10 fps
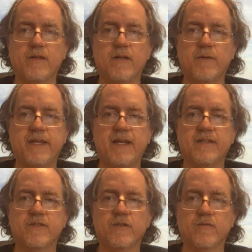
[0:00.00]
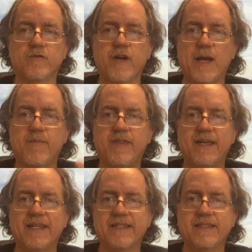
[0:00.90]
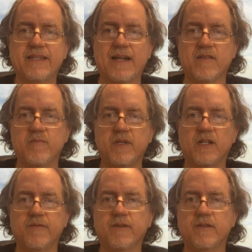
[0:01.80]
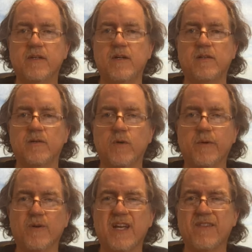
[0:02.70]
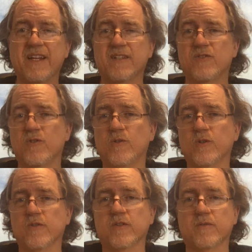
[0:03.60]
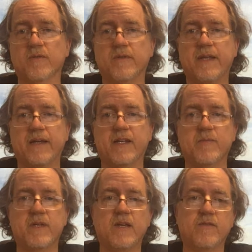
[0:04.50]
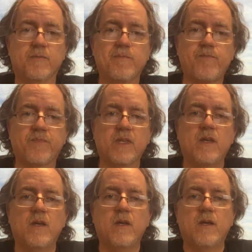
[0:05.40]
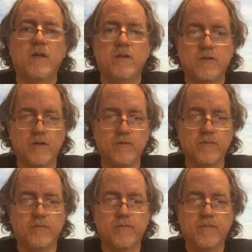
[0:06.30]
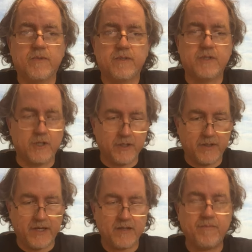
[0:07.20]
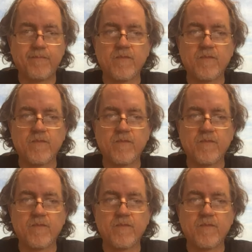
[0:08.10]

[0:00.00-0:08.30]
And we can't just sort of grab things out of the middle of it where we don't have a lot of control over that kind of behavior. So this is a good thing.